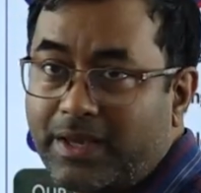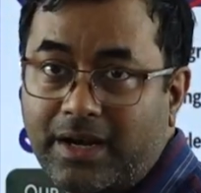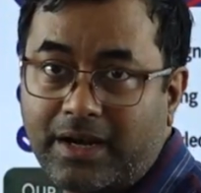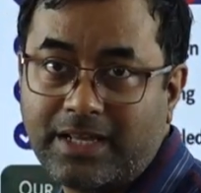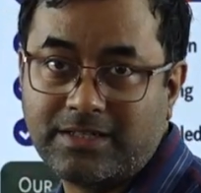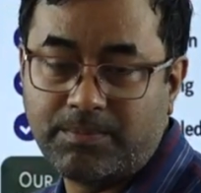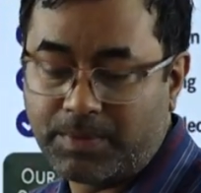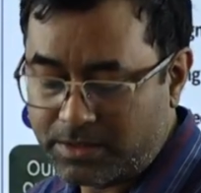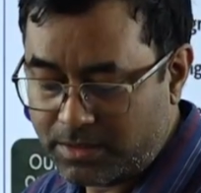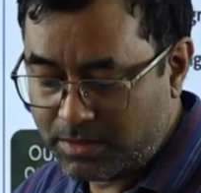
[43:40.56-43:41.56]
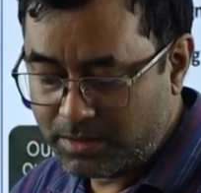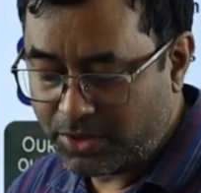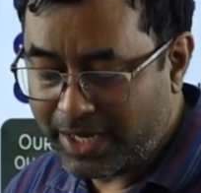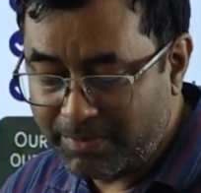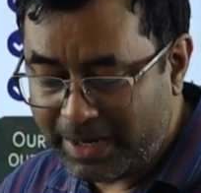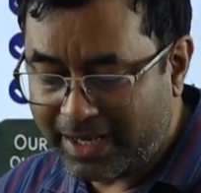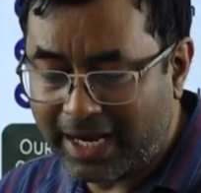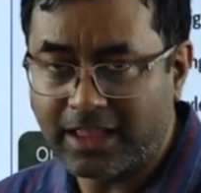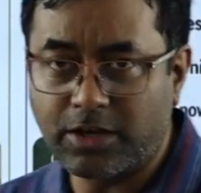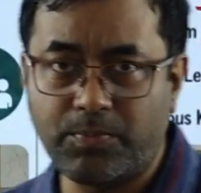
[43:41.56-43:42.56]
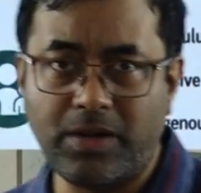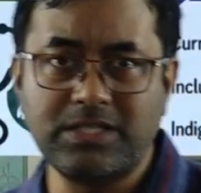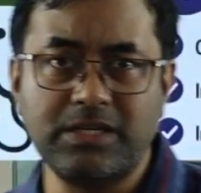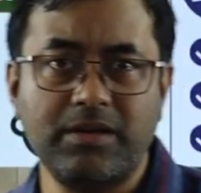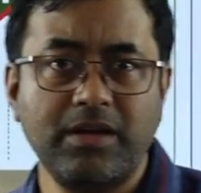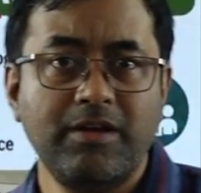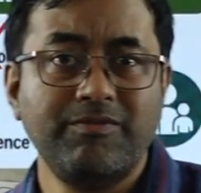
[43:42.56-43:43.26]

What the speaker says: in recent past. So in medical anthropology,